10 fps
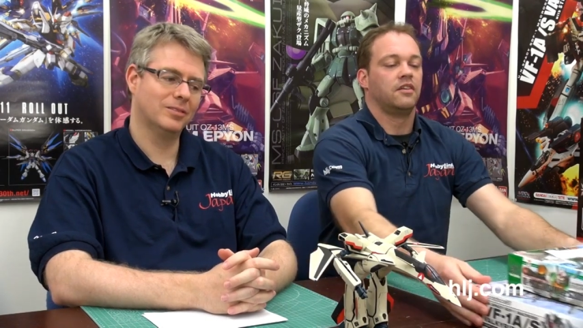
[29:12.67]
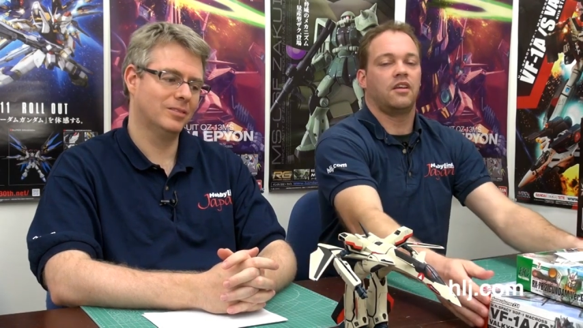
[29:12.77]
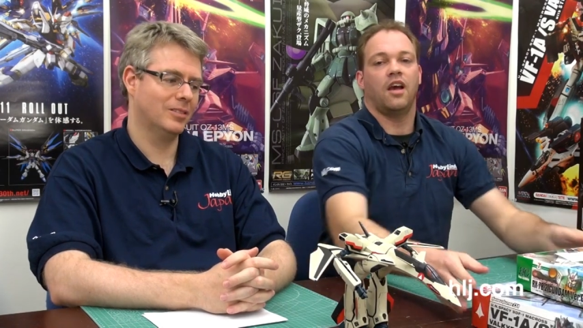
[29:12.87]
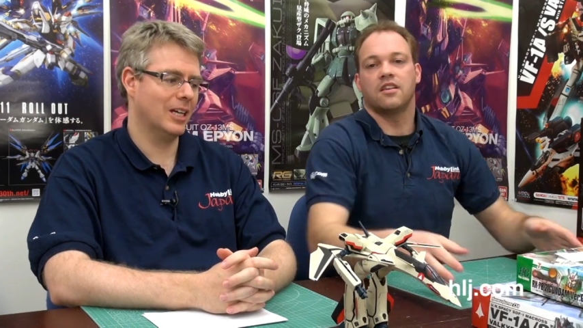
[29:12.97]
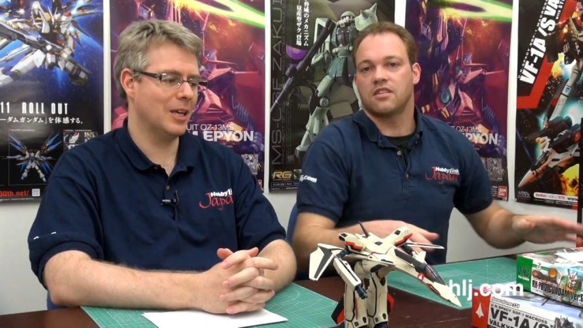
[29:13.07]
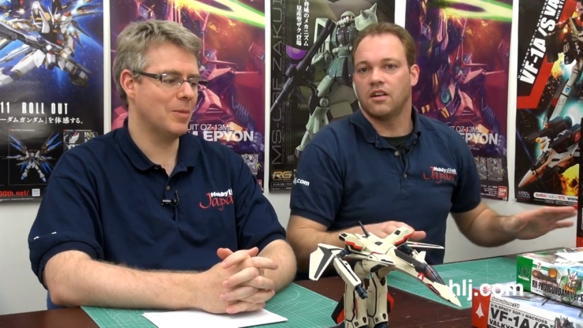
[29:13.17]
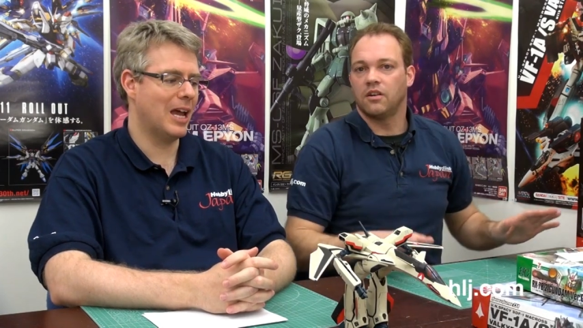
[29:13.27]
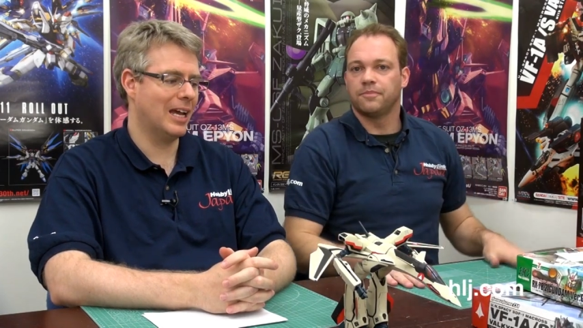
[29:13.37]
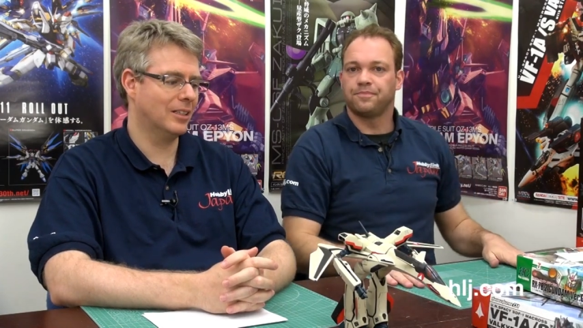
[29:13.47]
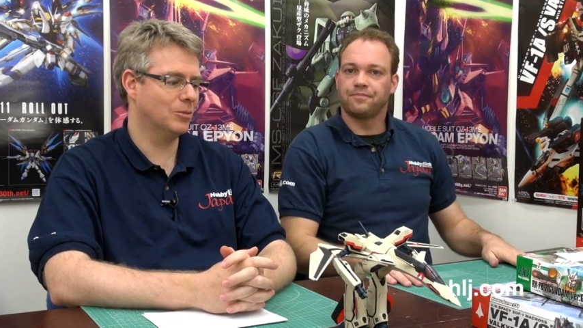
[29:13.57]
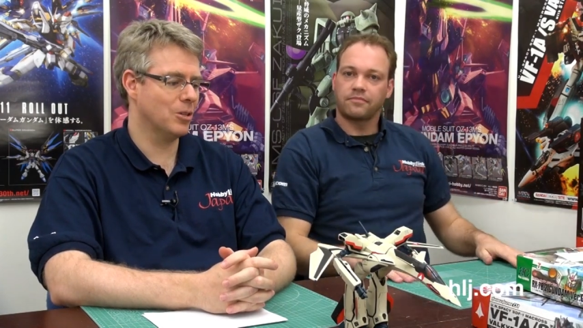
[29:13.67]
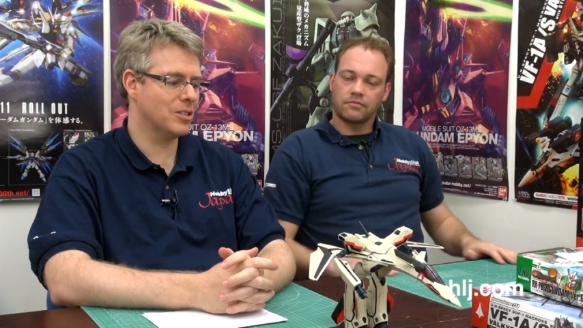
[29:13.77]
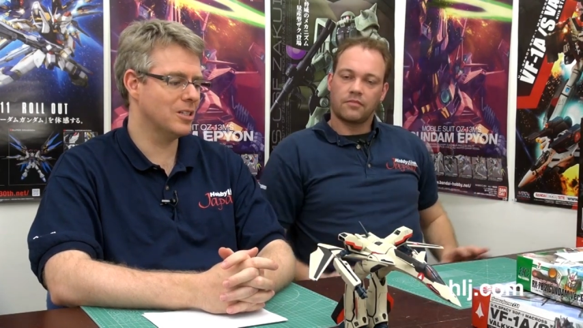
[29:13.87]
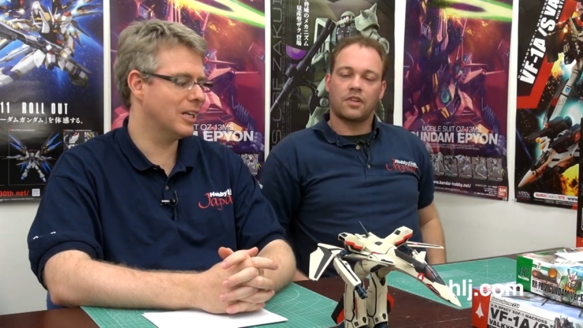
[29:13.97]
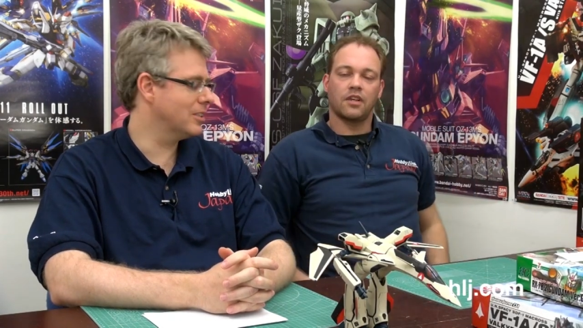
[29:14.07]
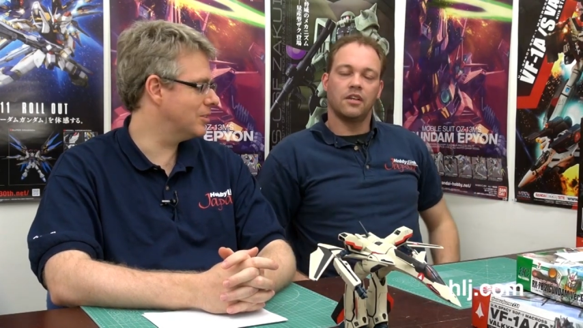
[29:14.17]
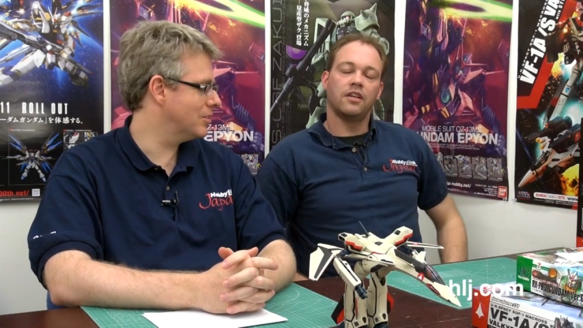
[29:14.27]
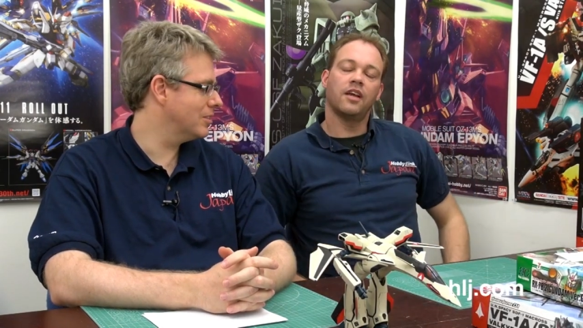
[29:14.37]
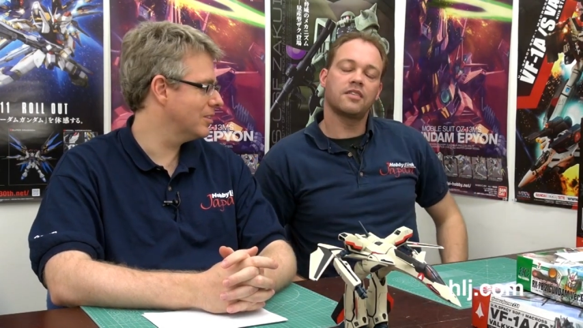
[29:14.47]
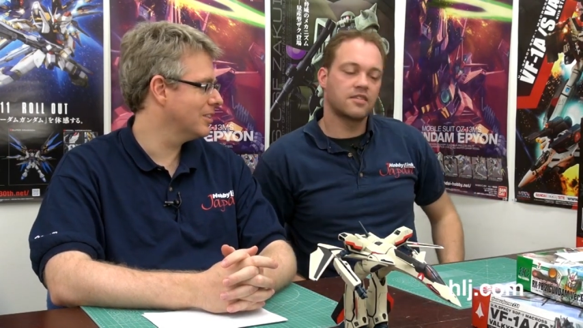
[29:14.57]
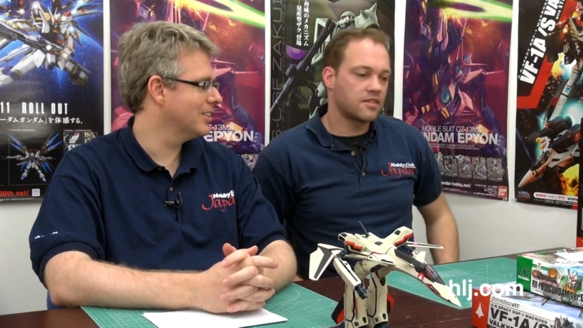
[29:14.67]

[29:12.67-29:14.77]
Speaker 1: Okay, lucky man. What's the next? Next